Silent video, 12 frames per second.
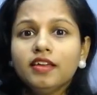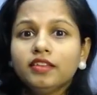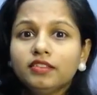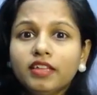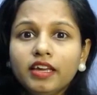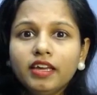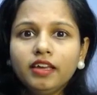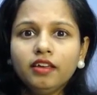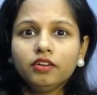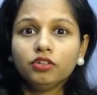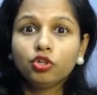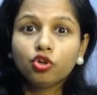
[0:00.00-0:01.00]
They
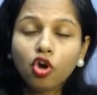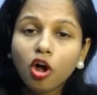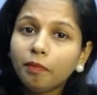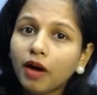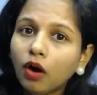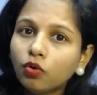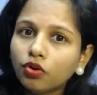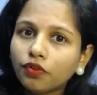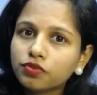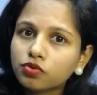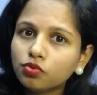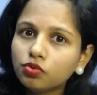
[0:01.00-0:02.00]
drop out of
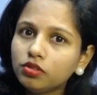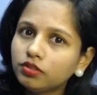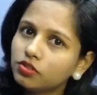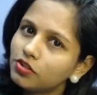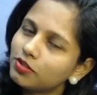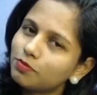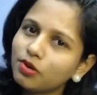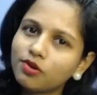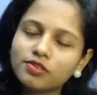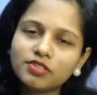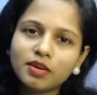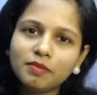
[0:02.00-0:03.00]
school just
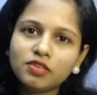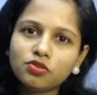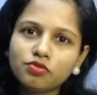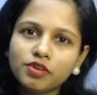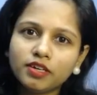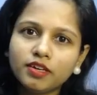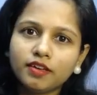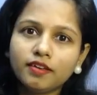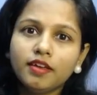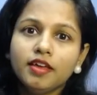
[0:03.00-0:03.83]
because they are menstruating.